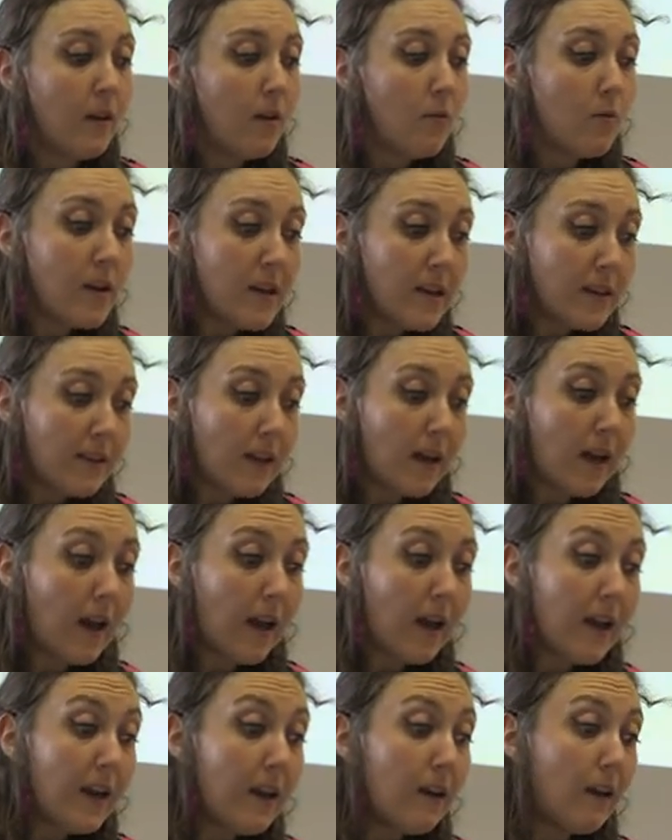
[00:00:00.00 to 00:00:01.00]
Written at the
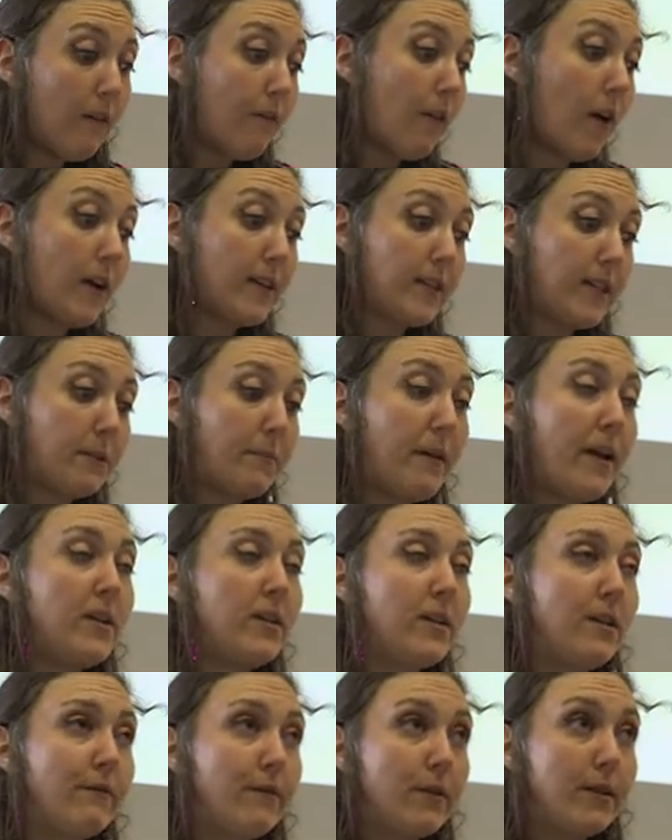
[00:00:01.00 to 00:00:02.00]
height of Huxley's
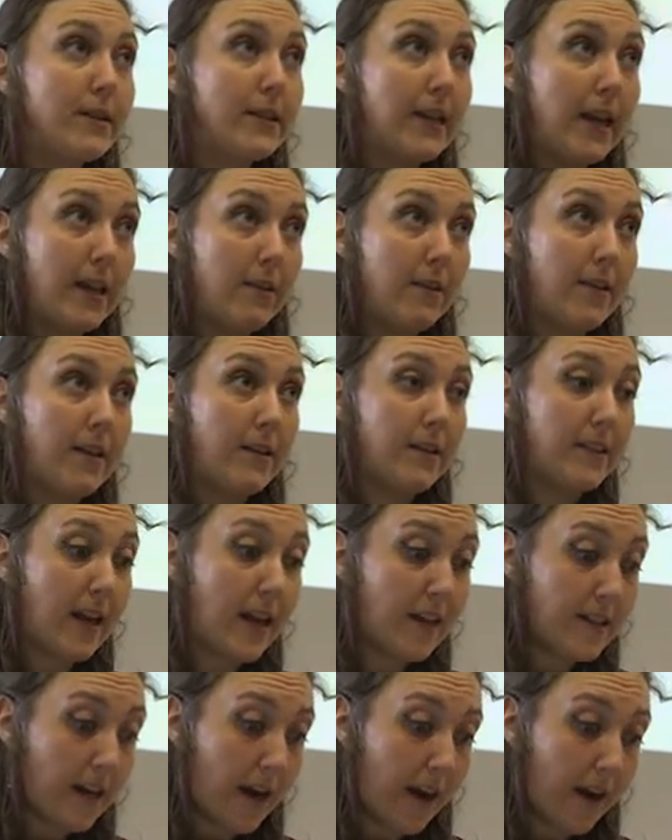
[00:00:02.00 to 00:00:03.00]
penchant for scathing
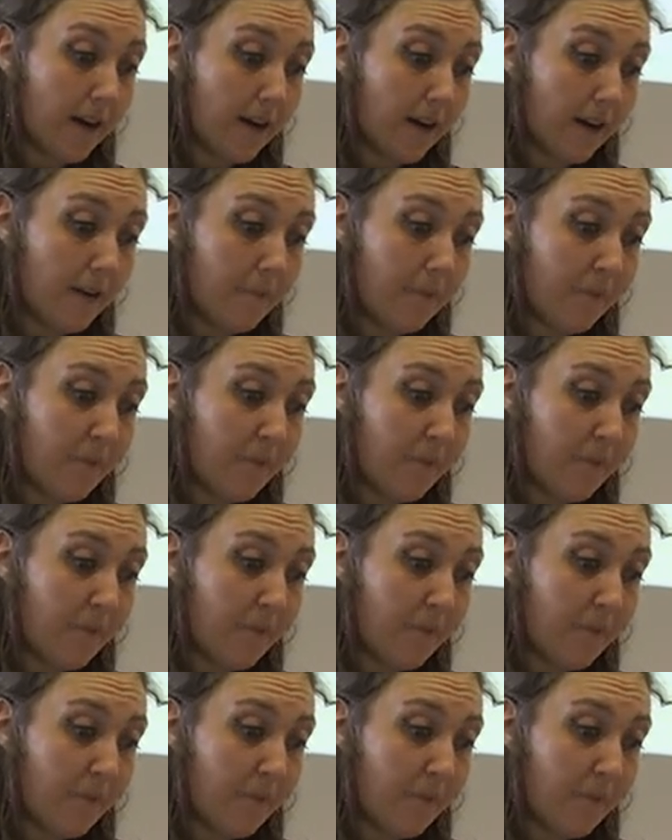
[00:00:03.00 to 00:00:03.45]
satire,